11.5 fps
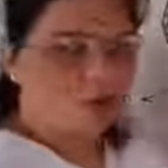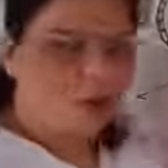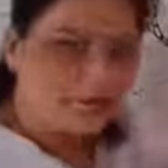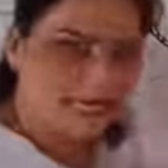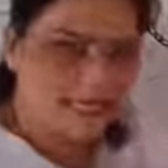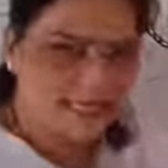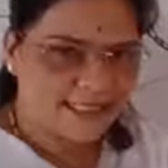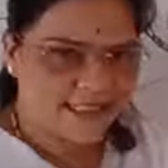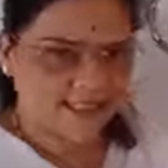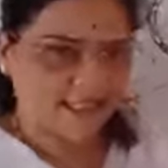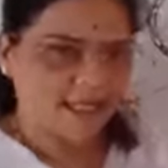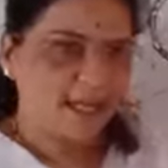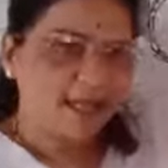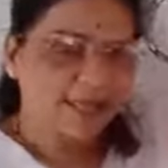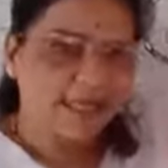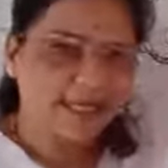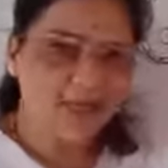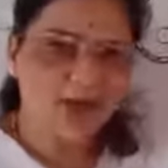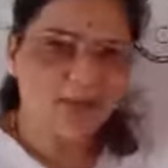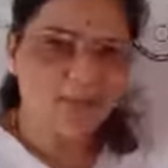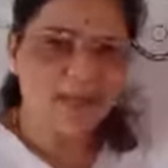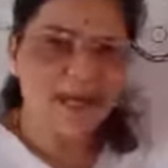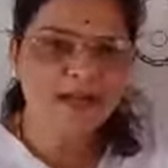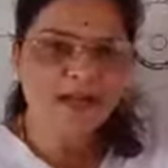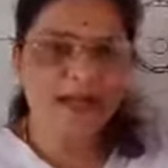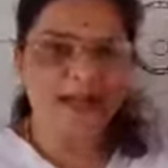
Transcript: oogenesis. The development